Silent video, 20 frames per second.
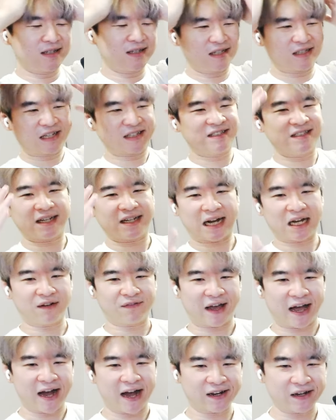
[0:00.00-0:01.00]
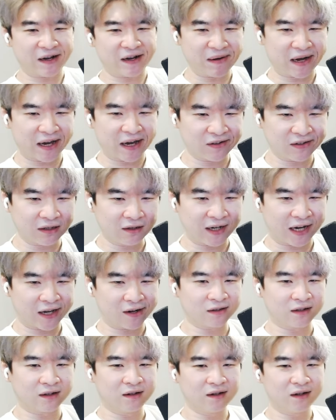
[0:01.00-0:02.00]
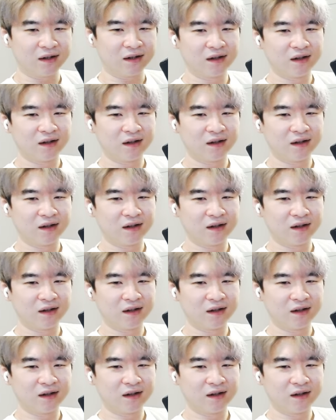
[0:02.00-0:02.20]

Doesn't it kind of add up? I don't know.